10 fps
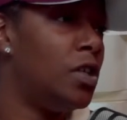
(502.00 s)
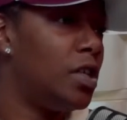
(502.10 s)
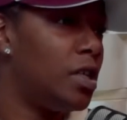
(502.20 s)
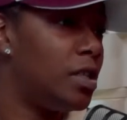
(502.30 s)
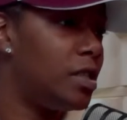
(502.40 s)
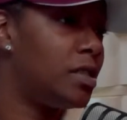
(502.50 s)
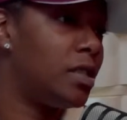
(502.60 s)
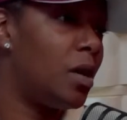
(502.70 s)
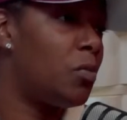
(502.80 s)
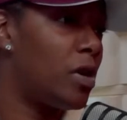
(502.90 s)

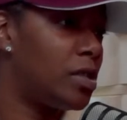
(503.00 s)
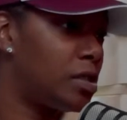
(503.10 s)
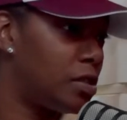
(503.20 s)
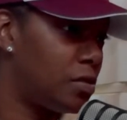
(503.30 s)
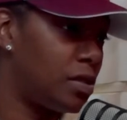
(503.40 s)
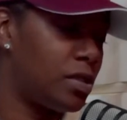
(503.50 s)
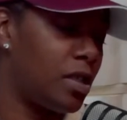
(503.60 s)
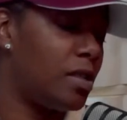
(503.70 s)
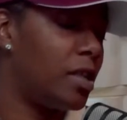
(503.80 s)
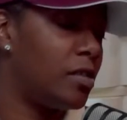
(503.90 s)
into that process, you
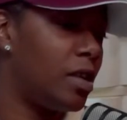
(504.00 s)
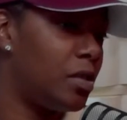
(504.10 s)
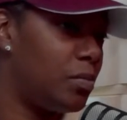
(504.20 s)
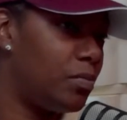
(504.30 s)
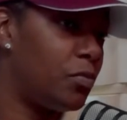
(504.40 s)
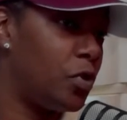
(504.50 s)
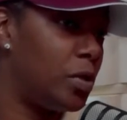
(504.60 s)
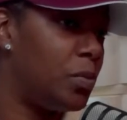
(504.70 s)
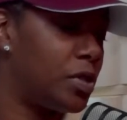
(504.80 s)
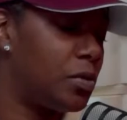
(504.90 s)
understand, like, you had to
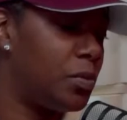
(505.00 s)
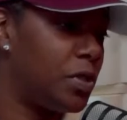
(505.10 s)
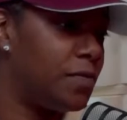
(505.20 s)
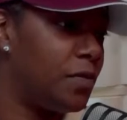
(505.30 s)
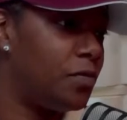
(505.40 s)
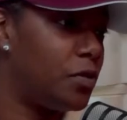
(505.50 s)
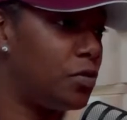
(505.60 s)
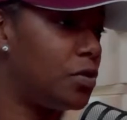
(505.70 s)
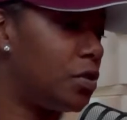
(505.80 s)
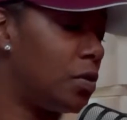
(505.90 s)
really pick the best fit for
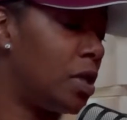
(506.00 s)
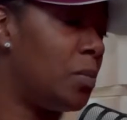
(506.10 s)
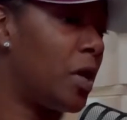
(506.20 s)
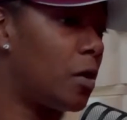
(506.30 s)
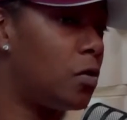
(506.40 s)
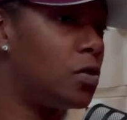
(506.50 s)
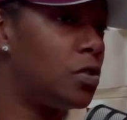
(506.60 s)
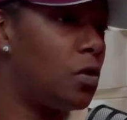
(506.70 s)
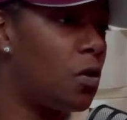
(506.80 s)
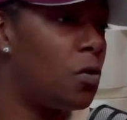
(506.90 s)
you. So getting back
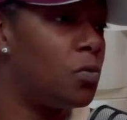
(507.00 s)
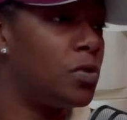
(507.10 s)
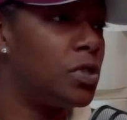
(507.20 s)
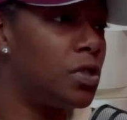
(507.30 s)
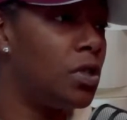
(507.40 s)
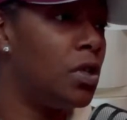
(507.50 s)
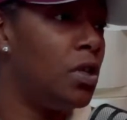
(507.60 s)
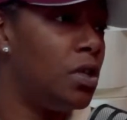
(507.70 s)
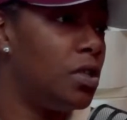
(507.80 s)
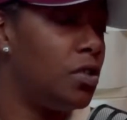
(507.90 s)
closer to home was,
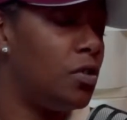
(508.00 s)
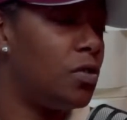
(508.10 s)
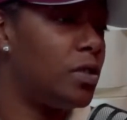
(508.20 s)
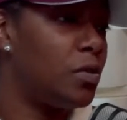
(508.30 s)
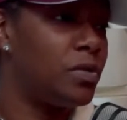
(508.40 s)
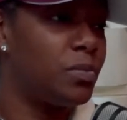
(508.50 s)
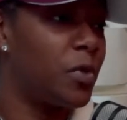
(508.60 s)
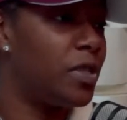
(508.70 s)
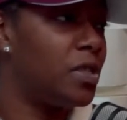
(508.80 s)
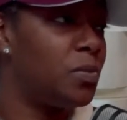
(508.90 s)
that was
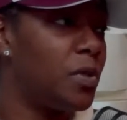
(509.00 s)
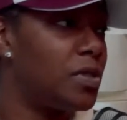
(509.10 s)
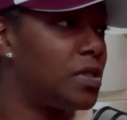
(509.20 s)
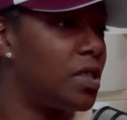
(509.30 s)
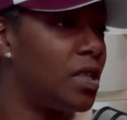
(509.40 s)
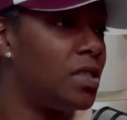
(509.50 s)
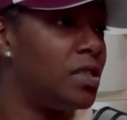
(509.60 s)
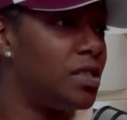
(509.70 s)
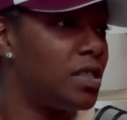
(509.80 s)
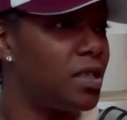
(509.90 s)
my next best thing. I
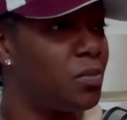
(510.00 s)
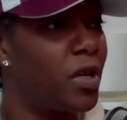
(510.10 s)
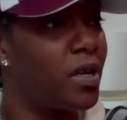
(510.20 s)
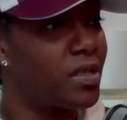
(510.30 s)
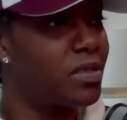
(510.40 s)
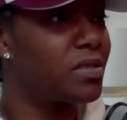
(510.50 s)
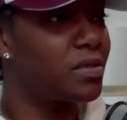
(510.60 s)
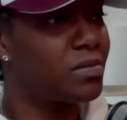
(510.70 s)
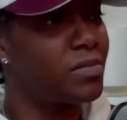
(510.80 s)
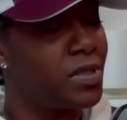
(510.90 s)
needed to get back
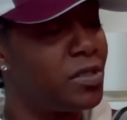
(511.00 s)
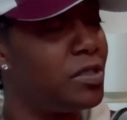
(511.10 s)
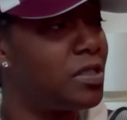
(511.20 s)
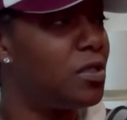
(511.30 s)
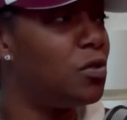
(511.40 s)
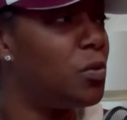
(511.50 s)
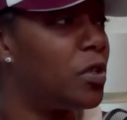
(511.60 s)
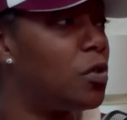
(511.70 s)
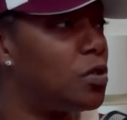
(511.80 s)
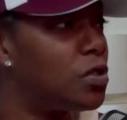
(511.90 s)
at least a little
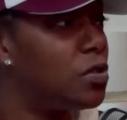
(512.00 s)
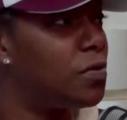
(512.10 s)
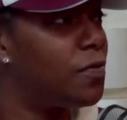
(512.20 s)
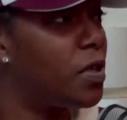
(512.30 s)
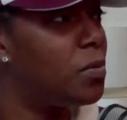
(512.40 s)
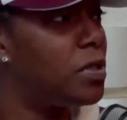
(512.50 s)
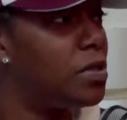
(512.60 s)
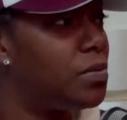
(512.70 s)
bit closer to family.